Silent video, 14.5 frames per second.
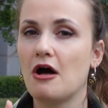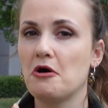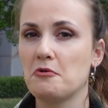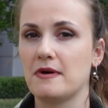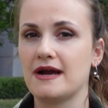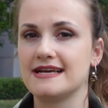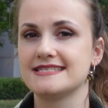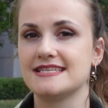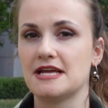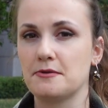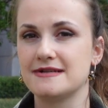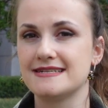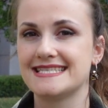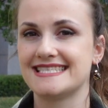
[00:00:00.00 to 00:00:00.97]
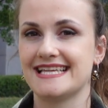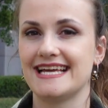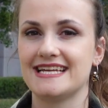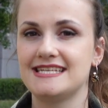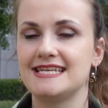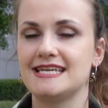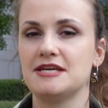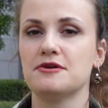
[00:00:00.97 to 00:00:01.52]
always they will
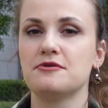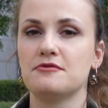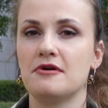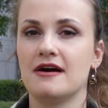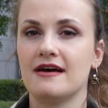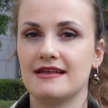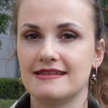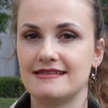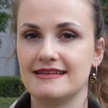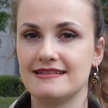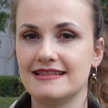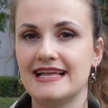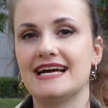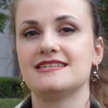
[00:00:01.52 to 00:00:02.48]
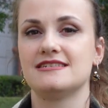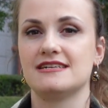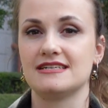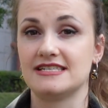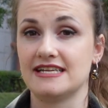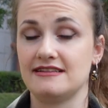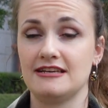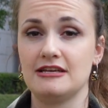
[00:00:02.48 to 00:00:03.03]
send you the letter
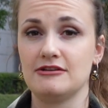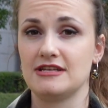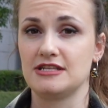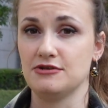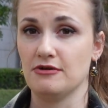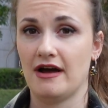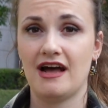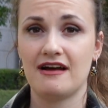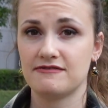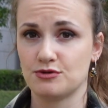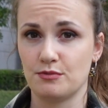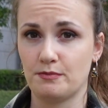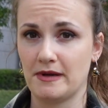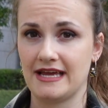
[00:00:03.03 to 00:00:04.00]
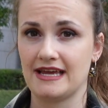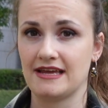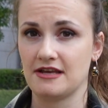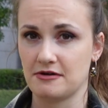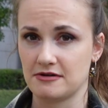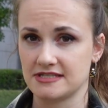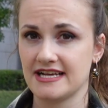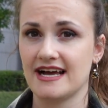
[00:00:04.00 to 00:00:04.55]
telling you that you have to pay
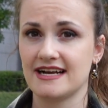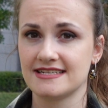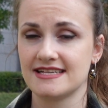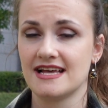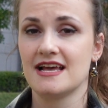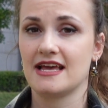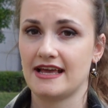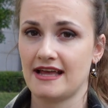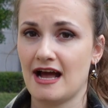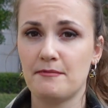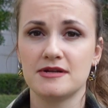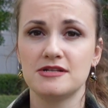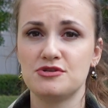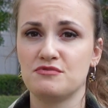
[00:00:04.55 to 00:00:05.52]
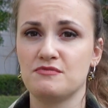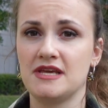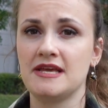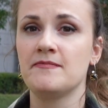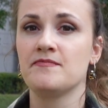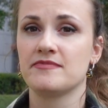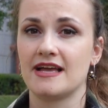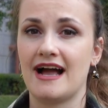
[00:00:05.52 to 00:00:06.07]
your tax. It happened to
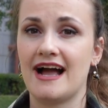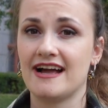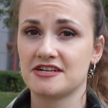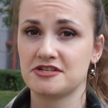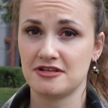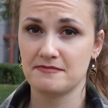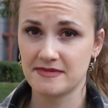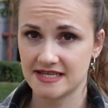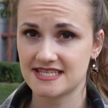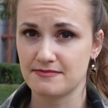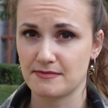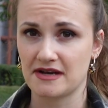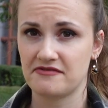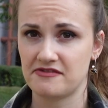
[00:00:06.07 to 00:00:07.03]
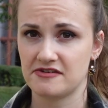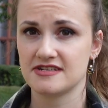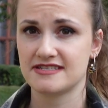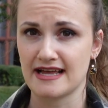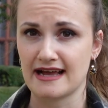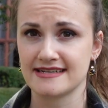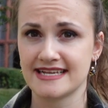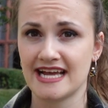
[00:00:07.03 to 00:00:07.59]
me. I actually missed my
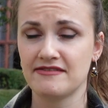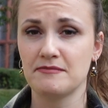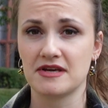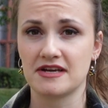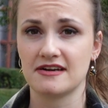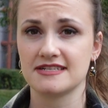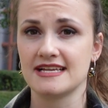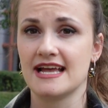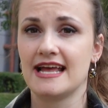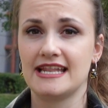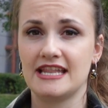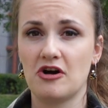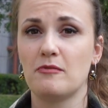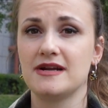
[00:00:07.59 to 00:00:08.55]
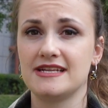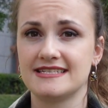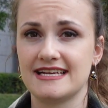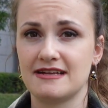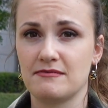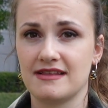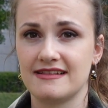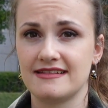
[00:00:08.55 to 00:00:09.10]
first tax ever because nobody
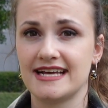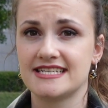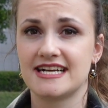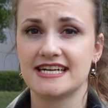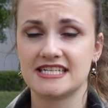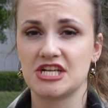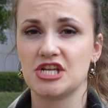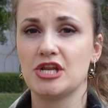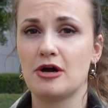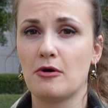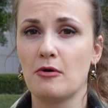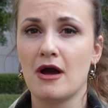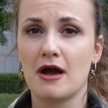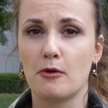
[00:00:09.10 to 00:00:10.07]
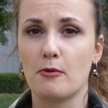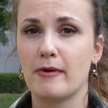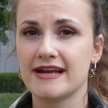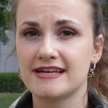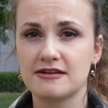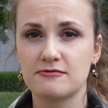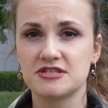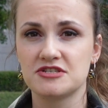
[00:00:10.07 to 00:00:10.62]
sent me the letter. I didn't know
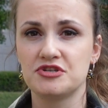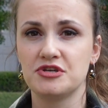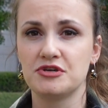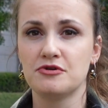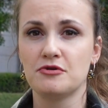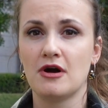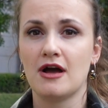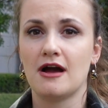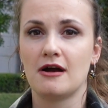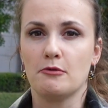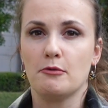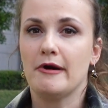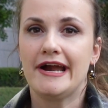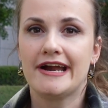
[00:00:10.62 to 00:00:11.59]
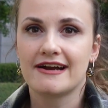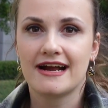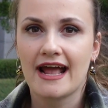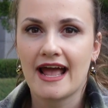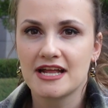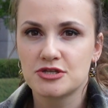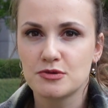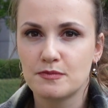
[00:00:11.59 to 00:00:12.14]
when it was due, where I
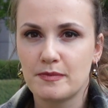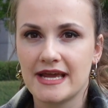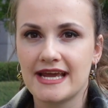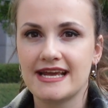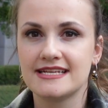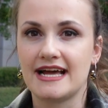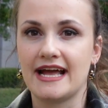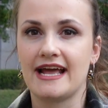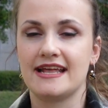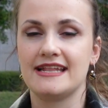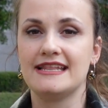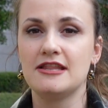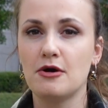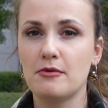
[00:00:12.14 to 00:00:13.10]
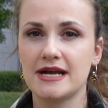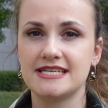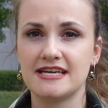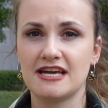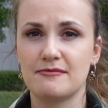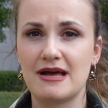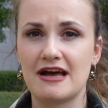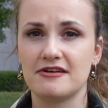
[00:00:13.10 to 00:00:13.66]
had to pay it. I had no
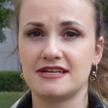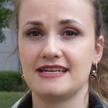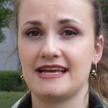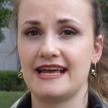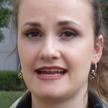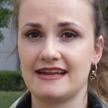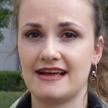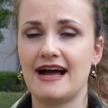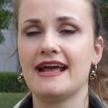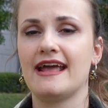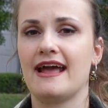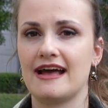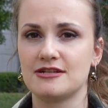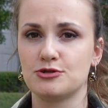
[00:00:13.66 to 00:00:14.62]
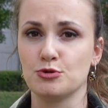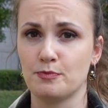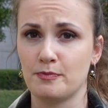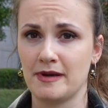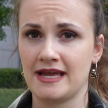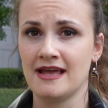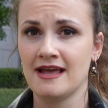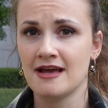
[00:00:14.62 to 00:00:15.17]
idea about it, and I had to
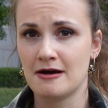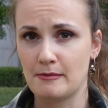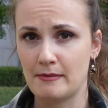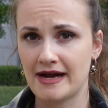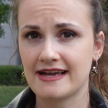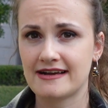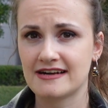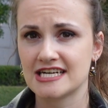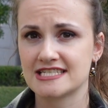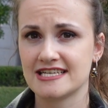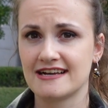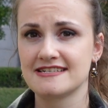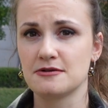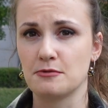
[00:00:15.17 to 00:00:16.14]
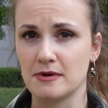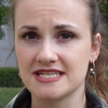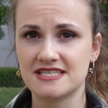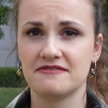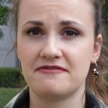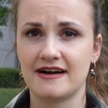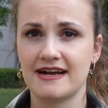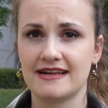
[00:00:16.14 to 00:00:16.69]
pay my car tax with
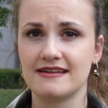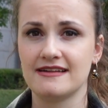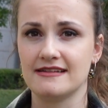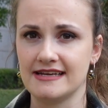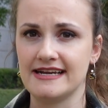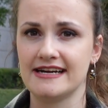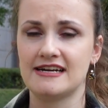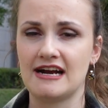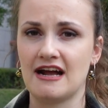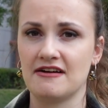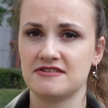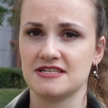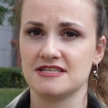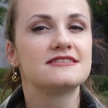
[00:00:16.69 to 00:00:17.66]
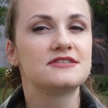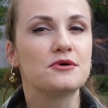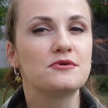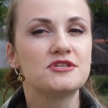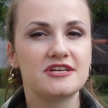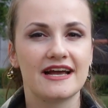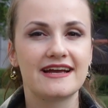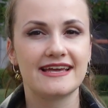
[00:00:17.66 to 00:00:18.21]
a fine the year after. So
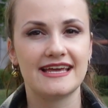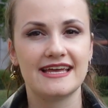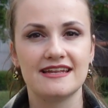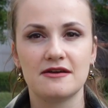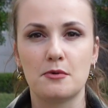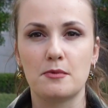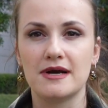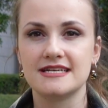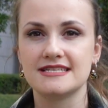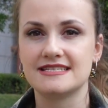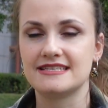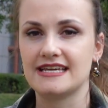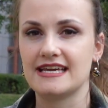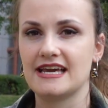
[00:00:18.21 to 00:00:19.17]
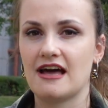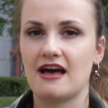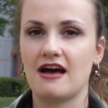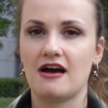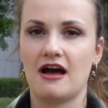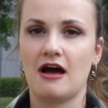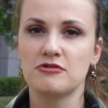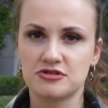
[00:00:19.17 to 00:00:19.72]
check in with the
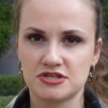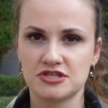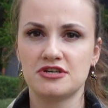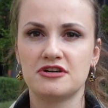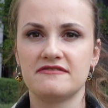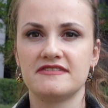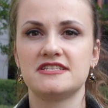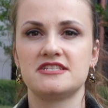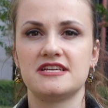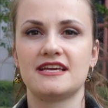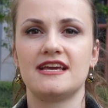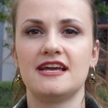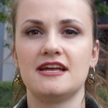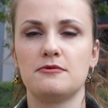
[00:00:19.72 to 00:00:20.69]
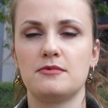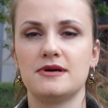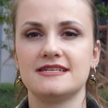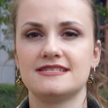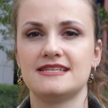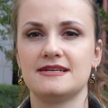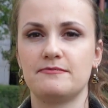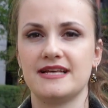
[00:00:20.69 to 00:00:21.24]
auto service, check in
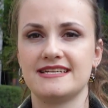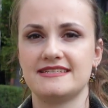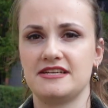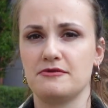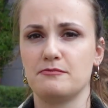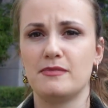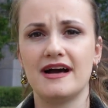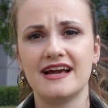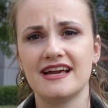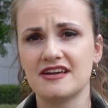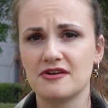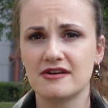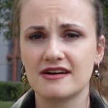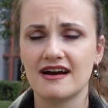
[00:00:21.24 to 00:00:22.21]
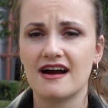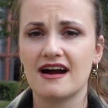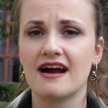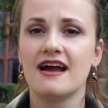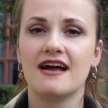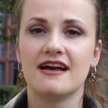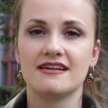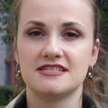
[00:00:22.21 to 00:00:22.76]
with the place you're buying your car.
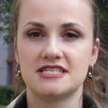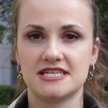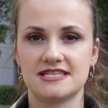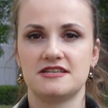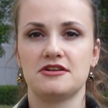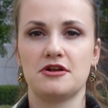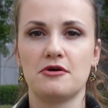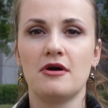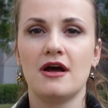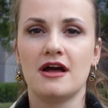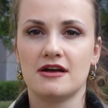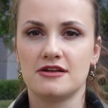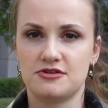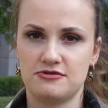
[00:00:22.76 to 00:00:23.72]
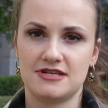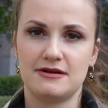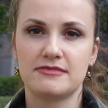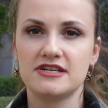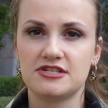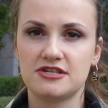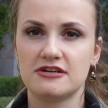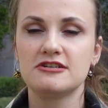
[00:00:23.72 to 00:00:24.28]
Just, do some
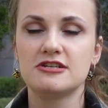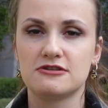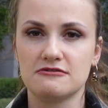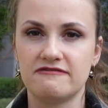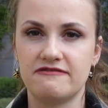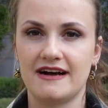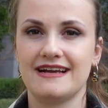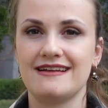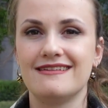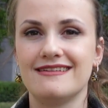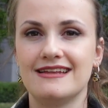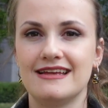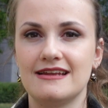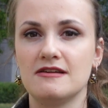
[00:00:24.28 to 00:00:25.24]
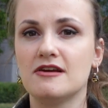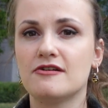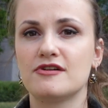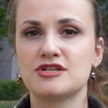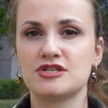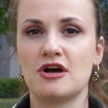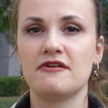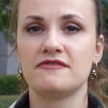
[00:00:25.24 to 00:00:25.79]
research to find the
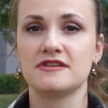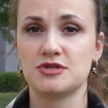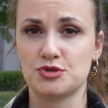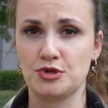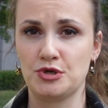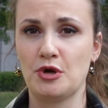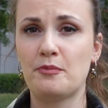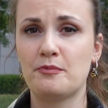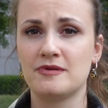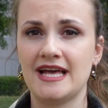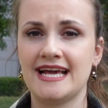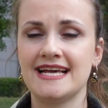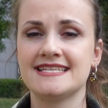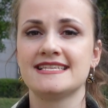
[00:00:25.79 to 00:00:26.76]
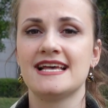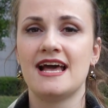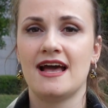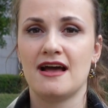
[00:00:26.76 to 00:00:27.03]
nearest office to your place